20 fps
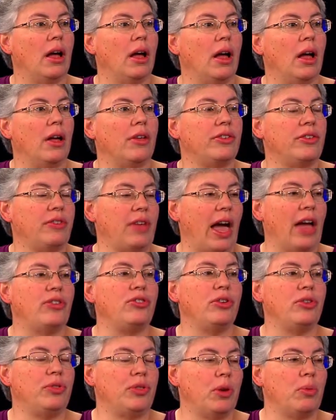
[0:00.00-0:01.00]
a
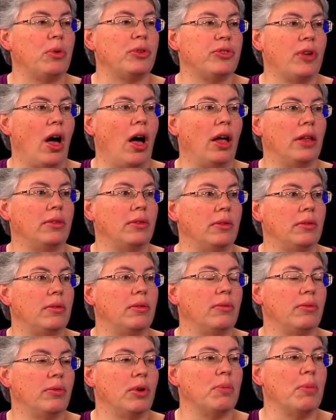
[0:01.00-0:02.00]
statute that was on
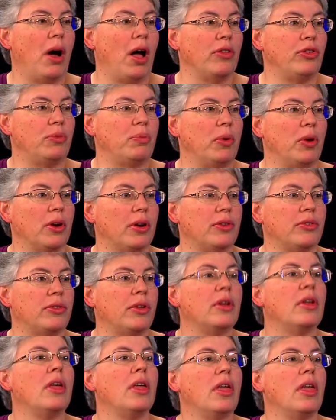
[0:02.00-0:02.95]
Vermont's books